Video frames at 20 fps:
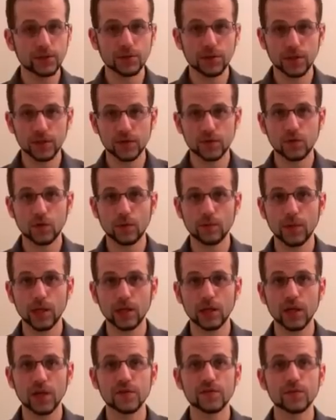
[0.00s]
transformed my
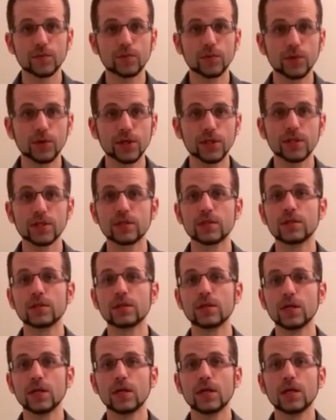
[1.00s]
life and put it in a
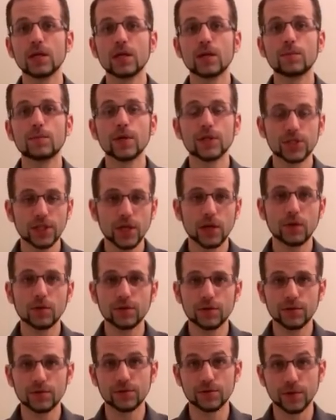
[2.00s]
much
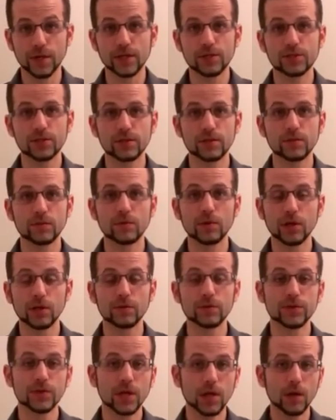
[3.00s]
healthier direction to where
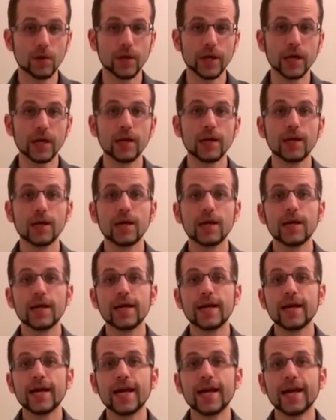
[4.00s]
I was going.
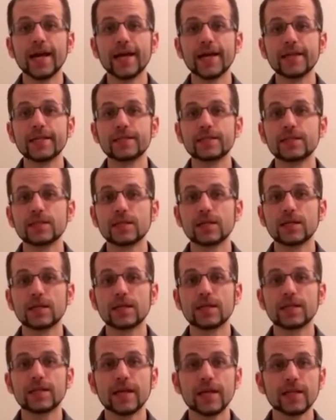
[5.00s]
And
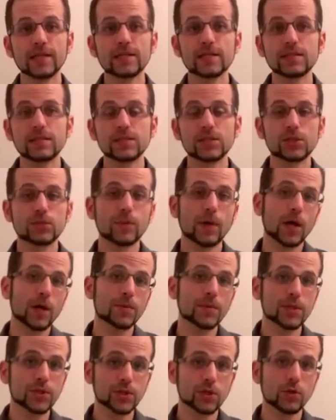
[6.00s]
uh, then
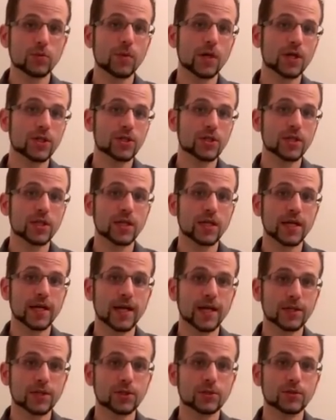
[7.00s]
inspired me so much that
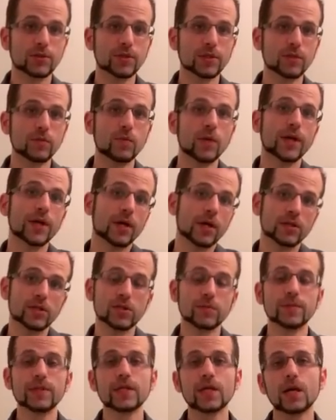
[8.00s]
I actually went on
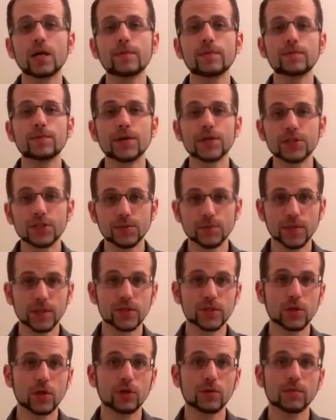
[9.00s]
to become a brain gym
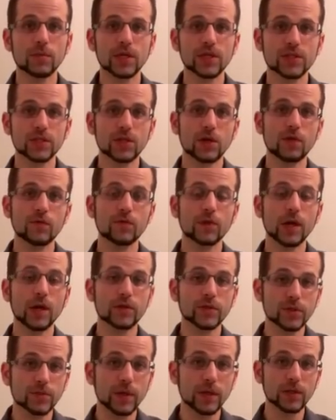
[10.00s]
consultant myself when I
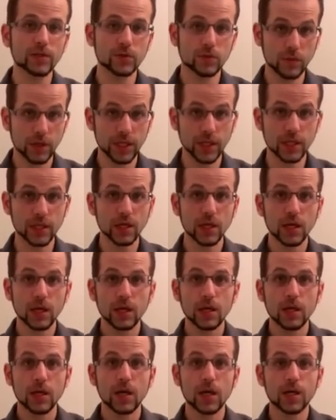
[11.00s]
was about 20,
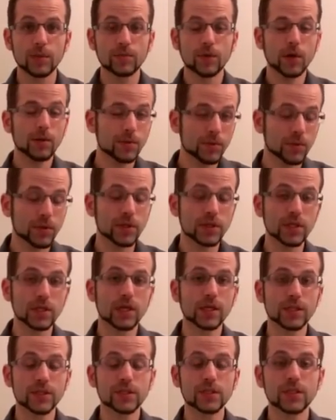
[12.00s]
uh, probably one of the
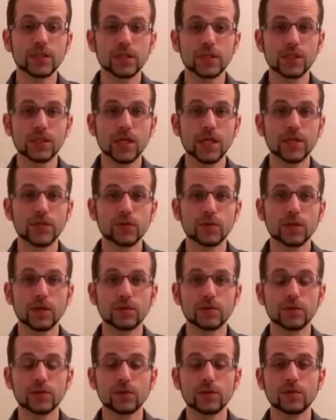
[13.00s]
youngest in the States when I
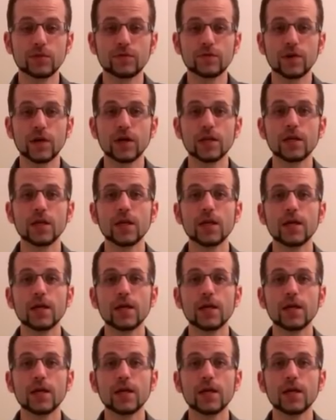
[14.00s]
was certified.